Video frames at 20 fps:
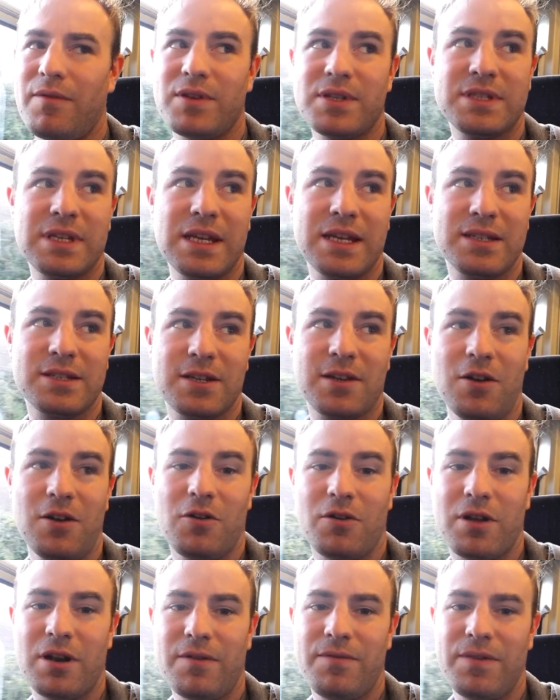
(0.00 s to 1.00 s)
6 o'clock,
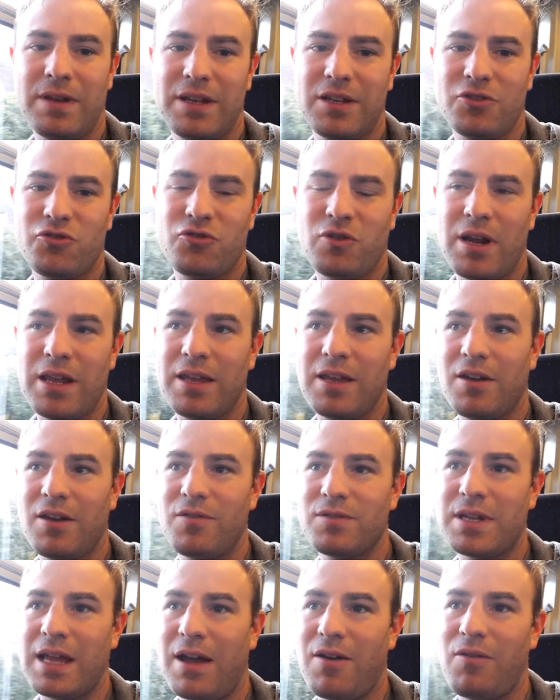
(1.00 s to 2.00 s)
and I think the train
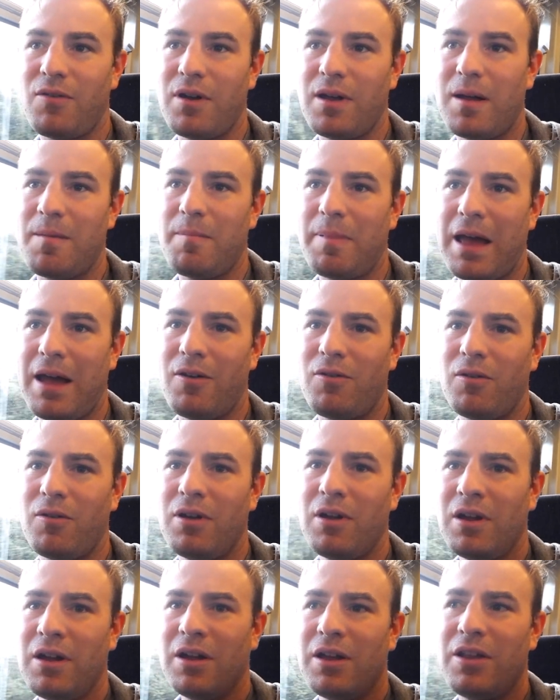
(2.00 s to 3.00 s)
goes out at about
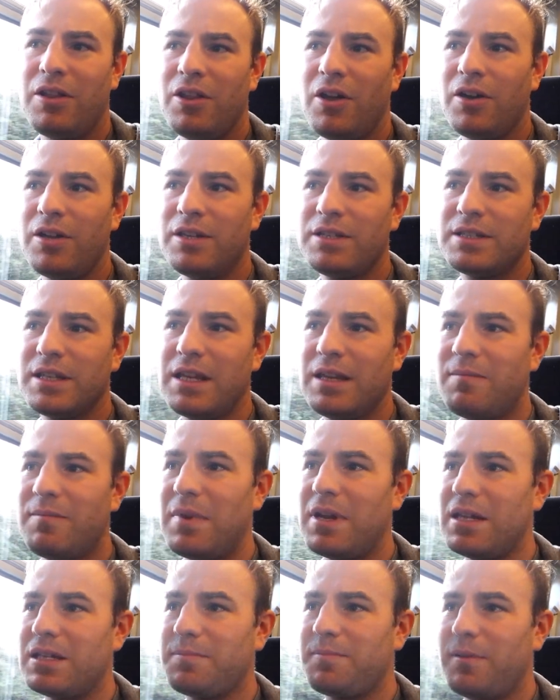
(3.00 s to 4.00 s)
19
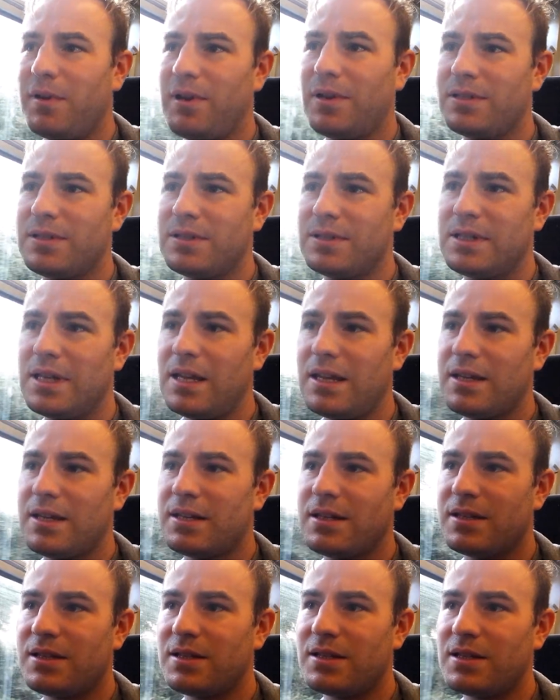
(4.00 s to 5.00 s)
minutes past 6,
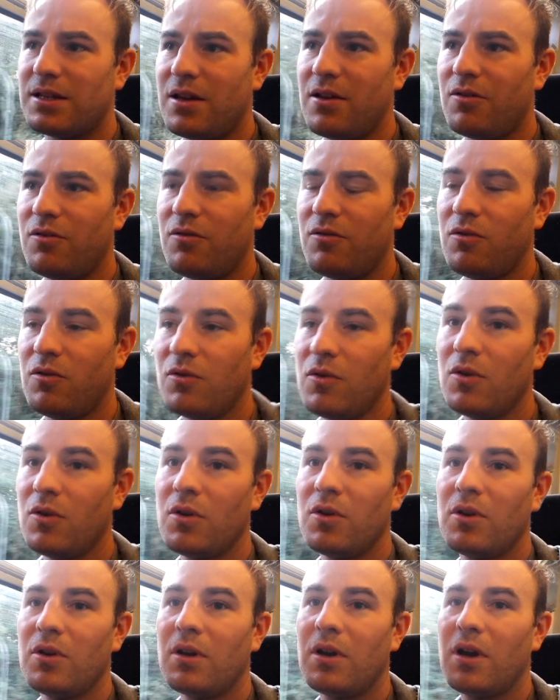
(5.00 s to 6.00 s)
so,
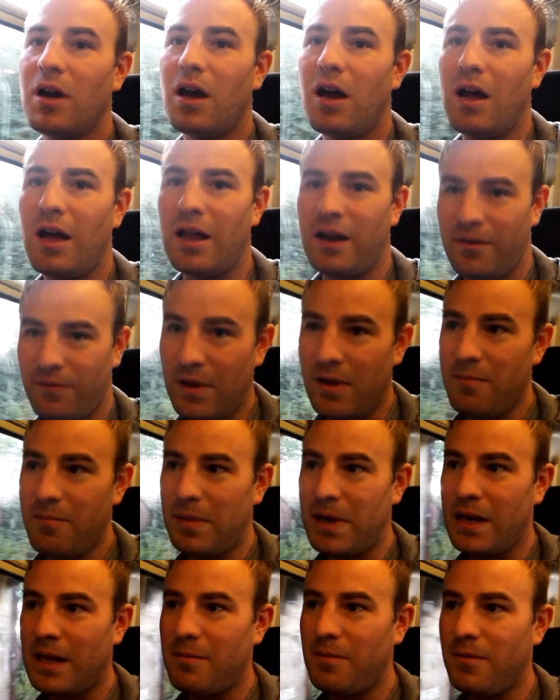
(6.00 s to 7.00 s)
and I've never
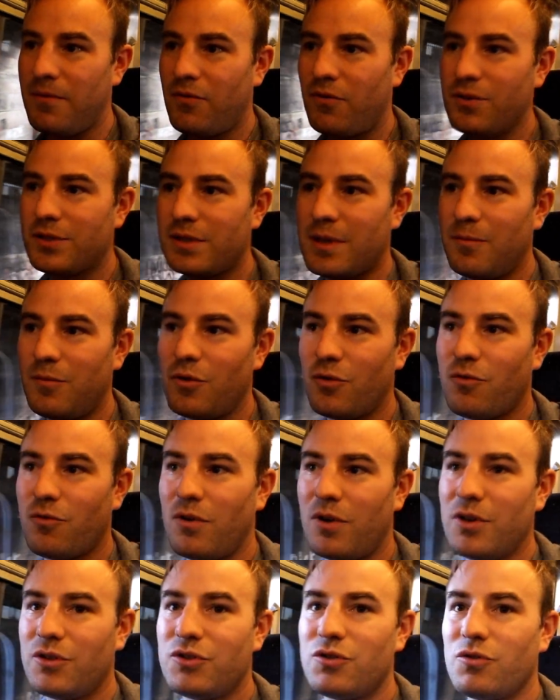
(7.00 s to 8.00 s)
been here before, so I'm not
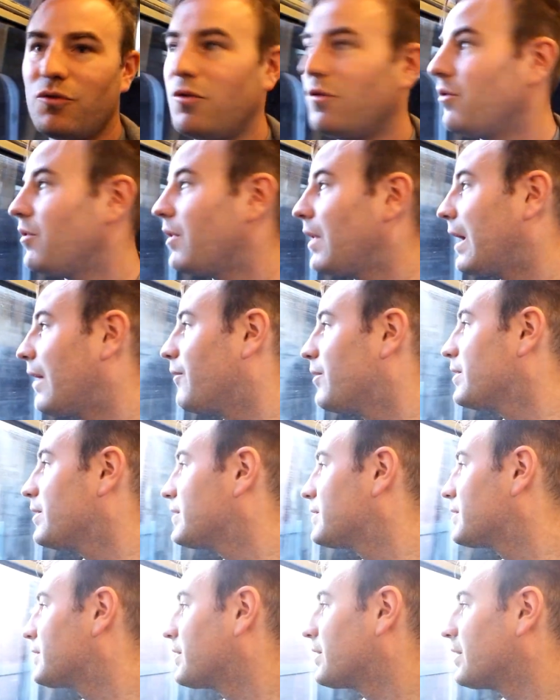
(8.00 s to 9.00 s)
quite sure how
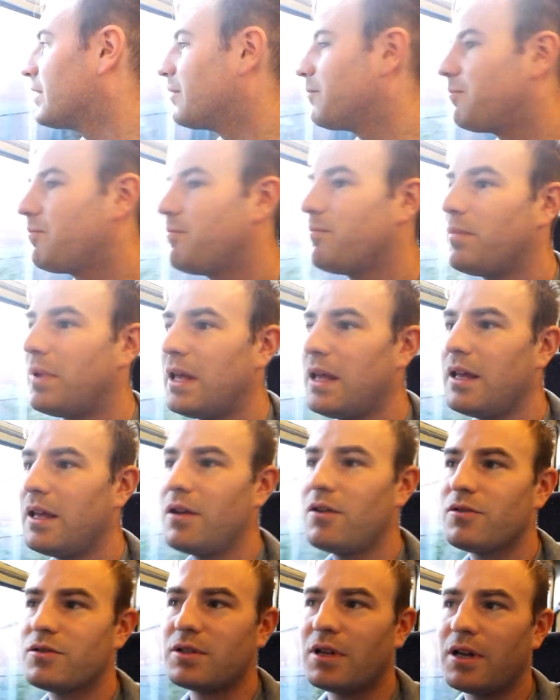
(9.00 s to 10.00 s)
it's going to be. It
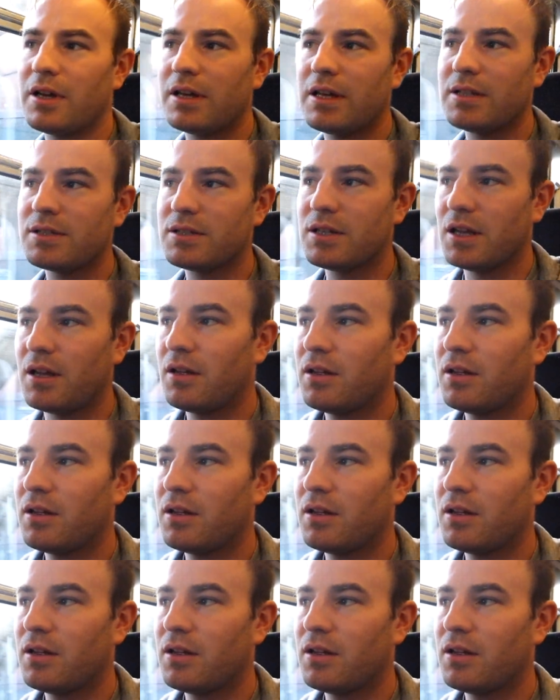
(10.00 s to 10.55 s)
looks like it's a